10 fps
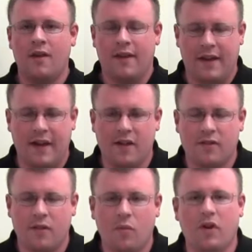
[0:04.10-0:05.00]
Hey
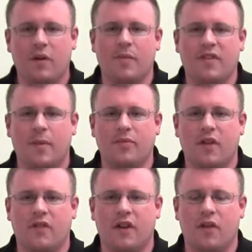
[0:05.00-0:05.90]
guys, welcome to this episode
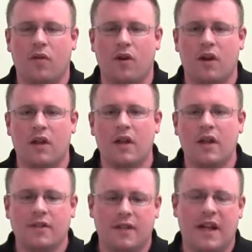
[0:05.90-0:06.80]
of Kit Corner.
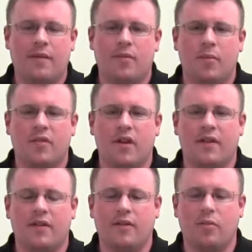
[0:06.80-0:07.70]
Today I'm going to be
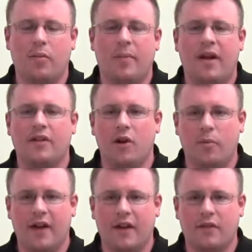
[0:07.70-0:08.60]
talking a little bit about go
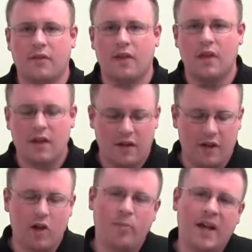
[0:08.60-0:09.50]
bags. Now
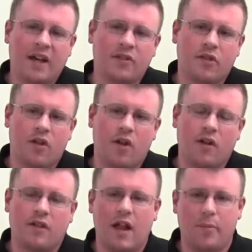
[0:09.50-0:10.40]
go bags are on
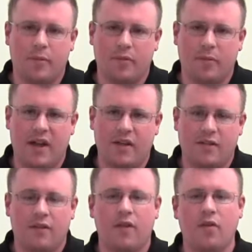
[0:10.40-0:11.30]
a lot of people's
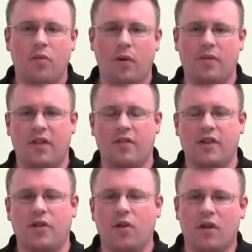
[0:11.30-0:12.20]
minds, what with
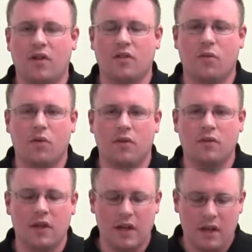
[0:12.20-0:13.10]
everything going on in the world.